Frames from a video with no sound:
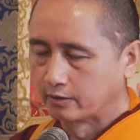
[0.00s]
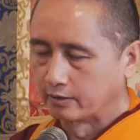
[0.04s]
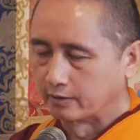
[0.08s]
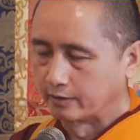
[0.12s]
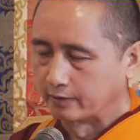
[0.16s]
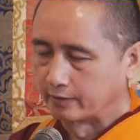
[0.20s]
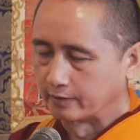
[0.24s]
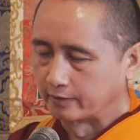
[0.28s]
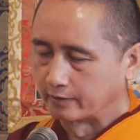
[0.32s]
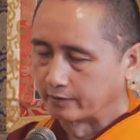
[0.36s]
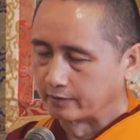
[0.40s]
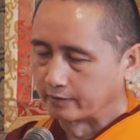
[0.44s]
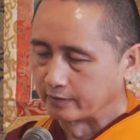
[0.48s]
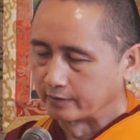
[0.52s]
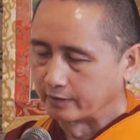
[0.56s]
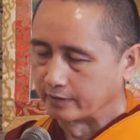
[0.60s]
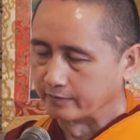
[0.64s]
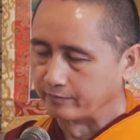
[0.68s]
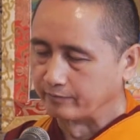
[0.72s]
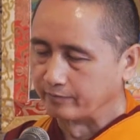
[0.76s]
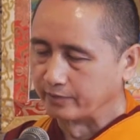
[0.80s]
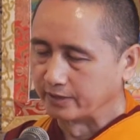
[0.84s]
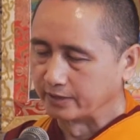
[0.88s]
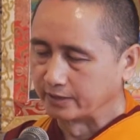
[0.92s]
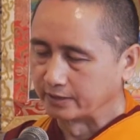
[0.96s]
uh,
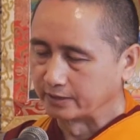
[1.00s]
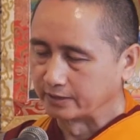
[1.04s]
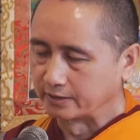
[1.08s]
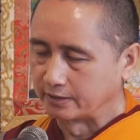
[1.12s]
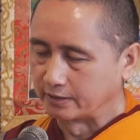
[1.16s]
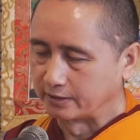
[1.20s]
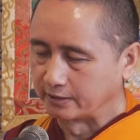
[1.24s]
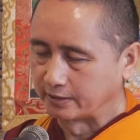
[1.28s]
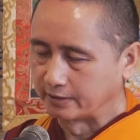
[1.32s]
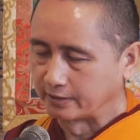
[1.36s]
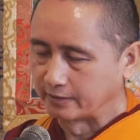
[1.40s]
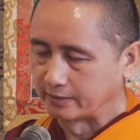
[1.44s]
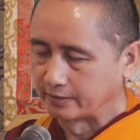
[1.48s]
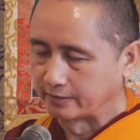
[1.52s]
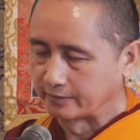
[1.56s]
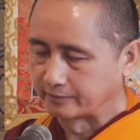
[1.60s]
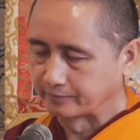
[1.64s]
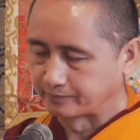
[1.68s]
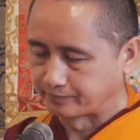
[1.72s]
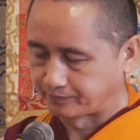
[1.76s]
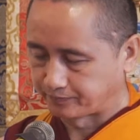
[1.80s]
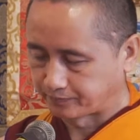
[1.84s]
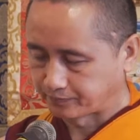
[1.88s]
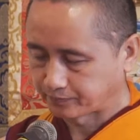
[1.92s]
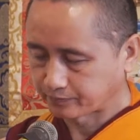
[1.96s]
it bring the
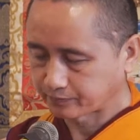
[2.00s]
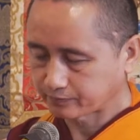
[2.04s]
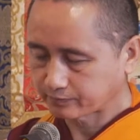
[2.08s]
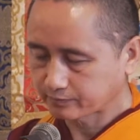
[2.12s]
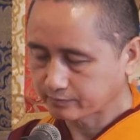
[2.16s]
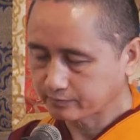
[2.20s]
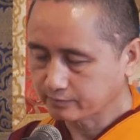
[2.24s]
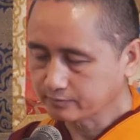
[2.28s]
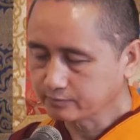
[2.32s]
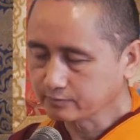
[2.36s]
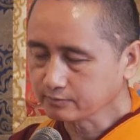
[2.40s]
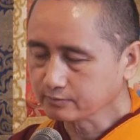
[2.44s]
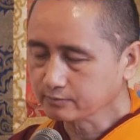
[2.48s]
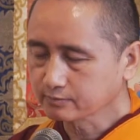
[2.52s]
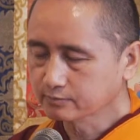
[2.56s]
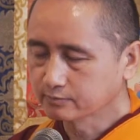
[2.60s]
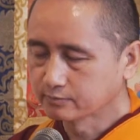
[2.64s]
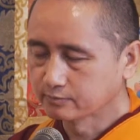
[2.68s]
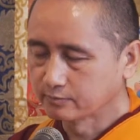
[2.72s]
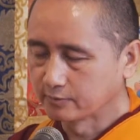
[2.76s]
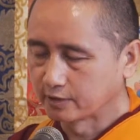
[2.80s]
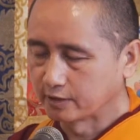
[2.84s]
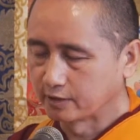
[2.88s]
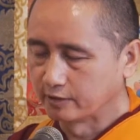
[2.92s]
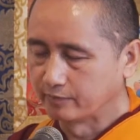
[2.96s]

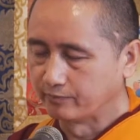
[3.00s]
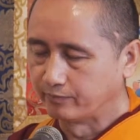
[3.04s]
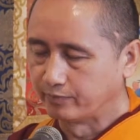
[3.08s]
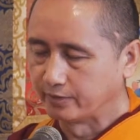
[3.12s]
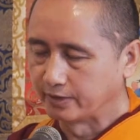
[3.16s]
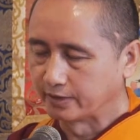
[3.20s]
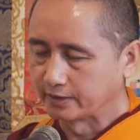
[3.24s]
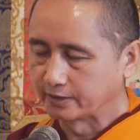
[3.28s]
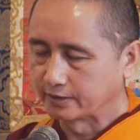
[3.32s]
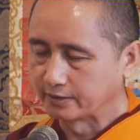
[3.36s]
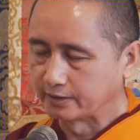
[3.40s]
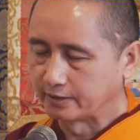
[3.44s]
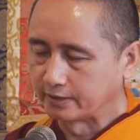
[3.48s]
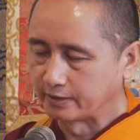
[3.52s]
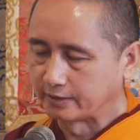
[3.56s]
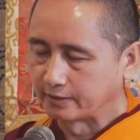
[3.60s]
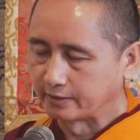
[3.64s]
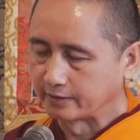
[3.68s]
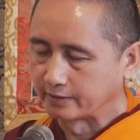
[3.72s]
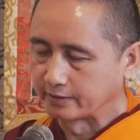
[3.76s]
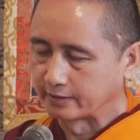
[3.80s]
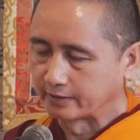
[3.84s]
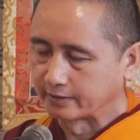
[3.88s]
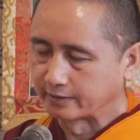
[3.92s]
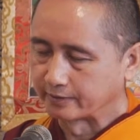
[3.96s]
it bring
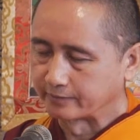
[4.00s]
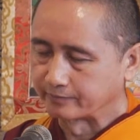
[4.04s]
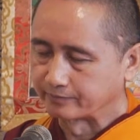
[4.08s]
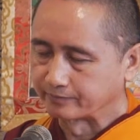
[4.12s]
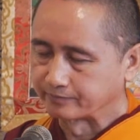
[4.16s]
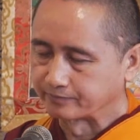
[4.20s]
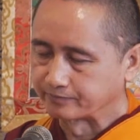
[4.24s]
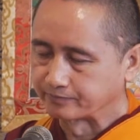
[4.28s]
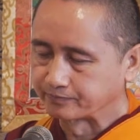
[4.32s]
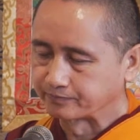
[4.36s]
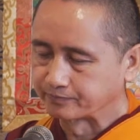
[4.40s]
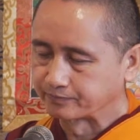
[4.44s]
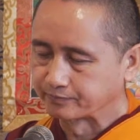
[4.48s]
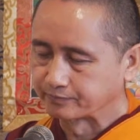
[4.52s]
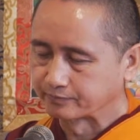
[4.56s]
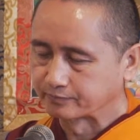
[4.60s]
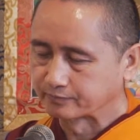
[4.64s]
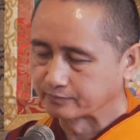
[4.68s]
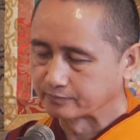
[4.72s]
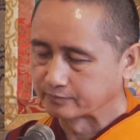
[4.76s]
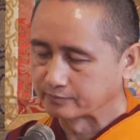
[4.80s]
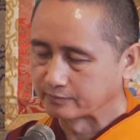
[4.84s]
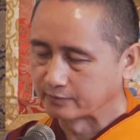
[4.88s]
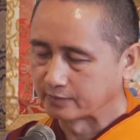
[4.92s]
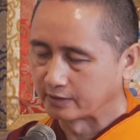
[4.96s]
the um,
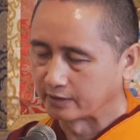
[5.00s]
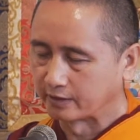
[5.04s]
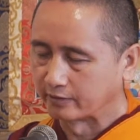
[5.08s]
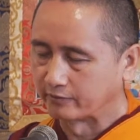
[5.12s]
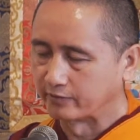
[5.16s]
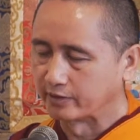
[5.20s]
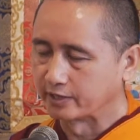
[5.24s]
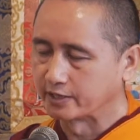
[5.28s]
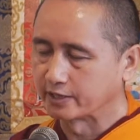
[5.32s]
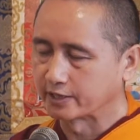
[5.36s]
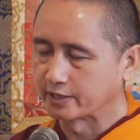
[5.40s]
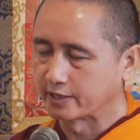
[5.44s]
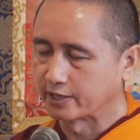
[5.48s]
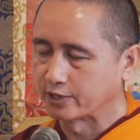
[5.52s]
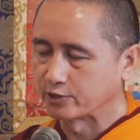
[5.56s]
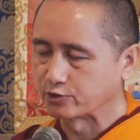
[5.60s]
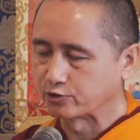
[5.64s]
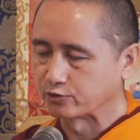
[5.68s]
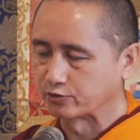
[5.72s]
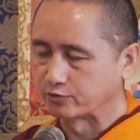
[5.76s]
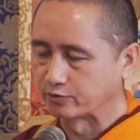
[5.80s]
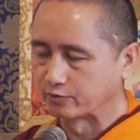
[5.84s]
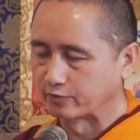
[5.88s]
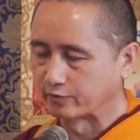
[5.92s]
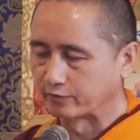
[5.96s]

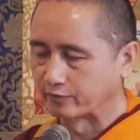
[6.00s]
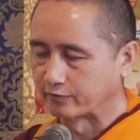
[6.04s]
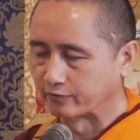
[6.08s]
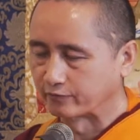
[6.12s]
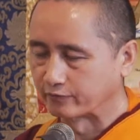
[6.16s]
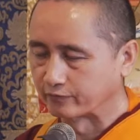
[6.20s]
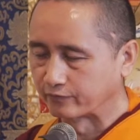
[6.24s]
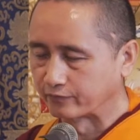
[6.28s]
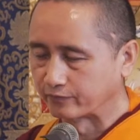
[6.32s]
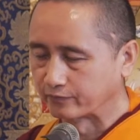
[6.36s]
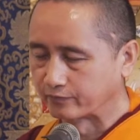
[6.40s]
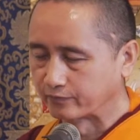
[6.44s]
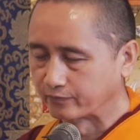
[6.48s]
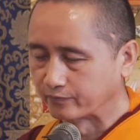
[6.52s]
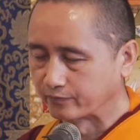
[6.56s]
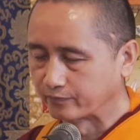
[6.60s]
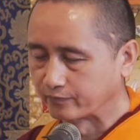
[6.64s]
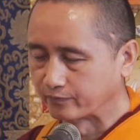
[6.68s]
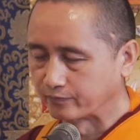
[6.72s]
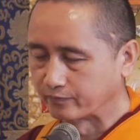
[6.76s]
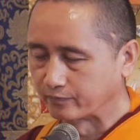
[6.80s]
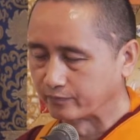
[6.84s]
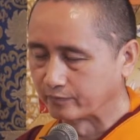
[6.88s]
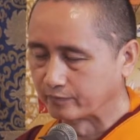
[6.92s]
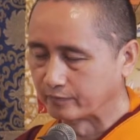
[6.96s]
eradication of
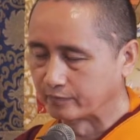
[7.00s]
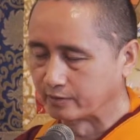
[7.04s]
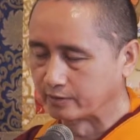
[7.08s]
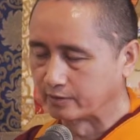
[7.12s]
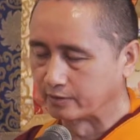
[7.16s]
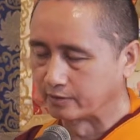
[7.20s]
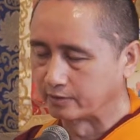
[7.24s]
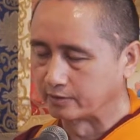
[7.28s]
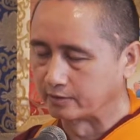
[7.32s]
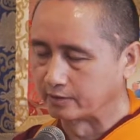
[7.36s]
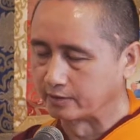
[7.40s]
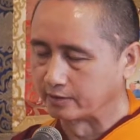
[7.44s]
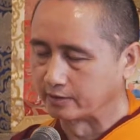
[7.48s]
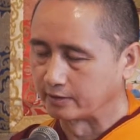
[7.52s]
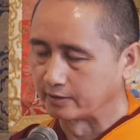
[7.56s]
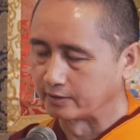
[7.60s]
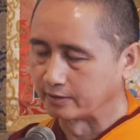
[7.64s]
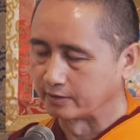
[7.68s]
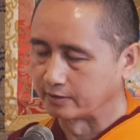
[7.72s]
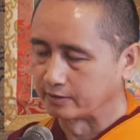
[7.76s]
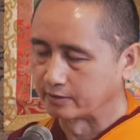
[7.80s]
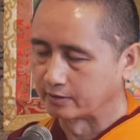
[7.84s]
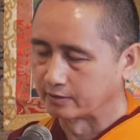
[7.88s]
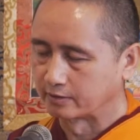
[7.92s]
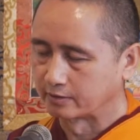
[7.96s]

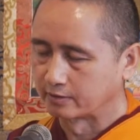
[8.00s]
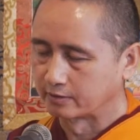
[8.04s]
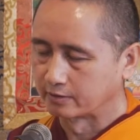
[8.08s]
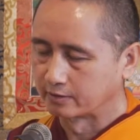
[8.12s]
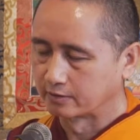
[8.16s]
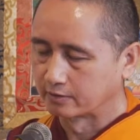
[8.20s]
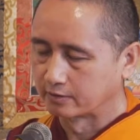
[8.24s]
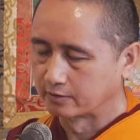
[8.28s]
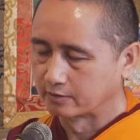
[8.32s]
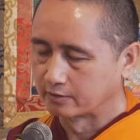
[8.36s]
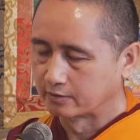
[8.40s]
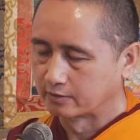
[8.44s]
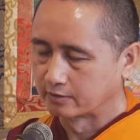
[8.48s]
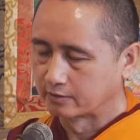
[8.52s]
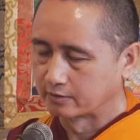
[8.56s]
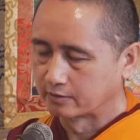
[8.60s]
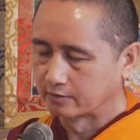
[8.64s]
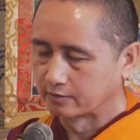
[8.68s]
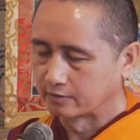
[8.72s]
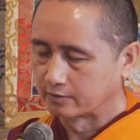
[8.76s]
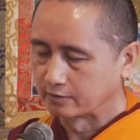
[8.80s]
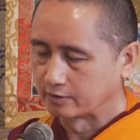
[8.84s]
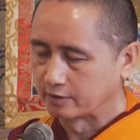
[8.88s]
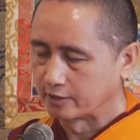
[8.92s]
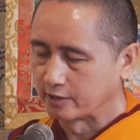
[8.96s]
the,
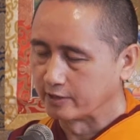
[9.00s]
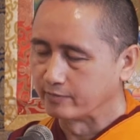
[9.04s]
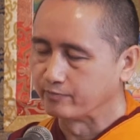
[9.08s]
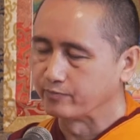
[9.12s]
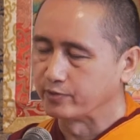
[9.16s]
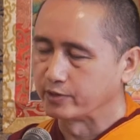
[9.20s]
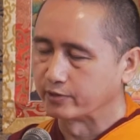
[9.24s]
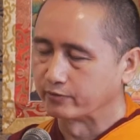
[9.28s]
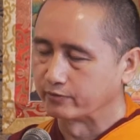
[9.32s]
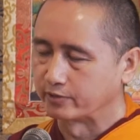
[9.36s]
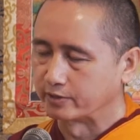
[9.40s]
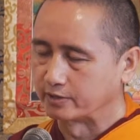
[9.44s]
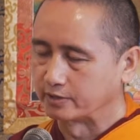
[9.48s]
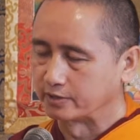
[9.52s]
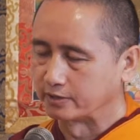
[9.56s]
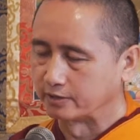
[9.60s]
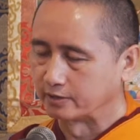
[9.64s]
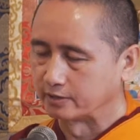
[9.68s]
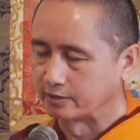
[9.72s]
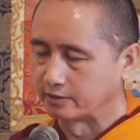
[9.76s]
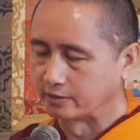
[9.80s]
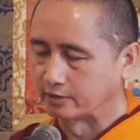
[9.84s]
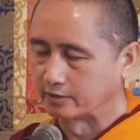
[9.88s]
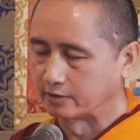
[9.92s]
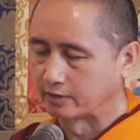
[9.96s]
the
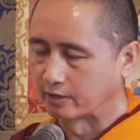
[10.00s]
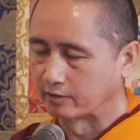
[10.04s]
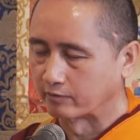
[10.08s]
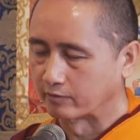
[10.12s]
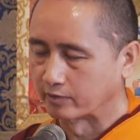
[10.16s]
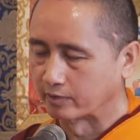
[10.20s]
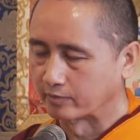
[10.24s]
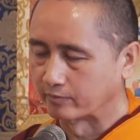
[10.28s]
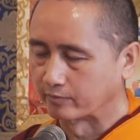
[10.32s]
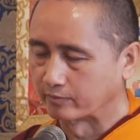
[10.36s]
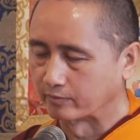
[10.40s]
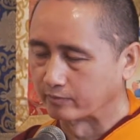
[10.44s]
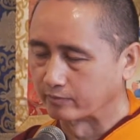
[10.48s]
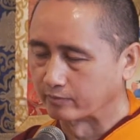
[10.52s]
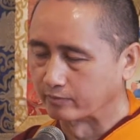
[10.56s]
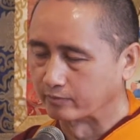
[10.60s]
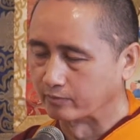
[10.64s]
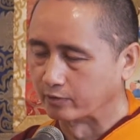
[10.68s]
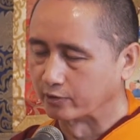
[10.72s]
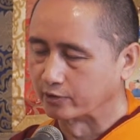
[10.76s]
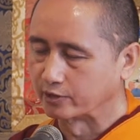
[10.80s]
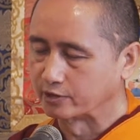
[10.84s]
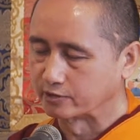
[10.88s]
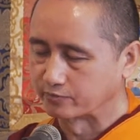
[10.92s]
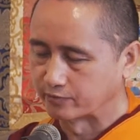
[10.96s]
impurity in our
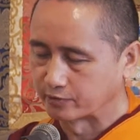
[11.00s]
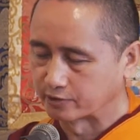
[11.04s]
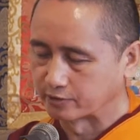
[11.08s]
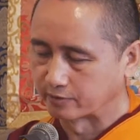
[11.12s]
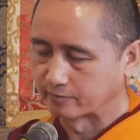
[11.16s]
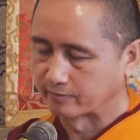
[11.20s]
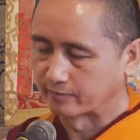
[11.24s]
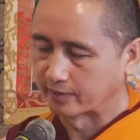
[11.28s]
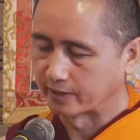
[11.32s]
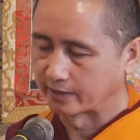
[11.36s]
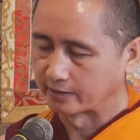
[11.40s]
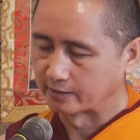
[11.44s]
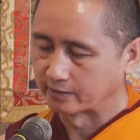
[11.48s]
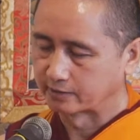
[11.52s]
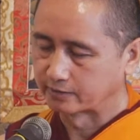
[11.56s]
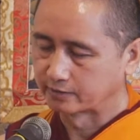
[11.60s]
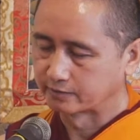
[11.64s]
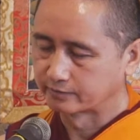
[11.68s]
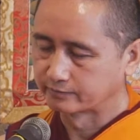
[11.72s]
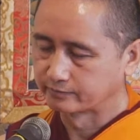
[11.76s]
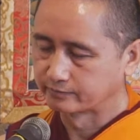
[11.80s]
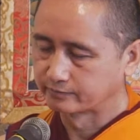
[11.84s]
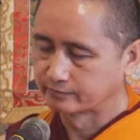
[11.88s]
body, speech, and mind.